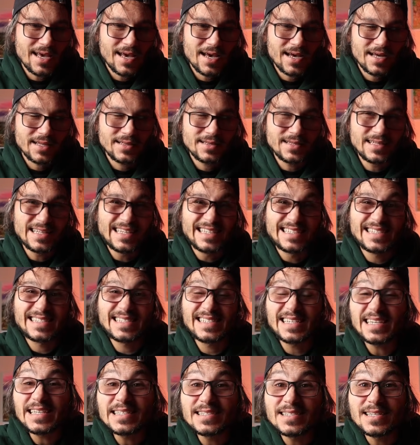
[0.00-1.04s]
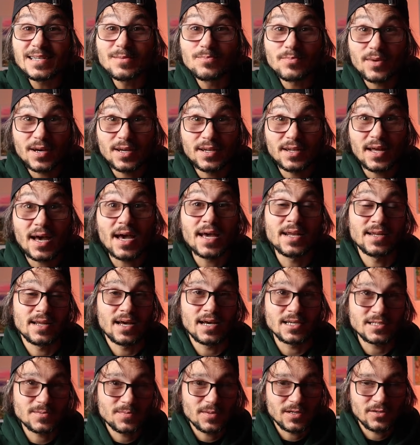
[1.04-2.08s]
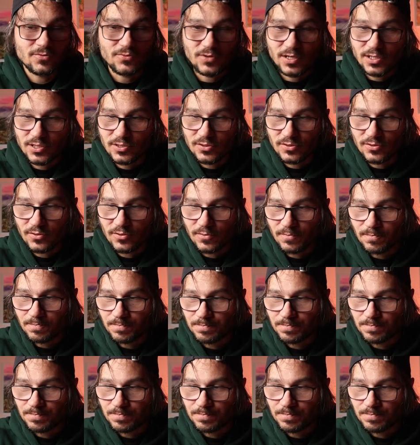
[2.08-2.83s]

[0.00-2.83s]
had the 16:9 aspect ratio.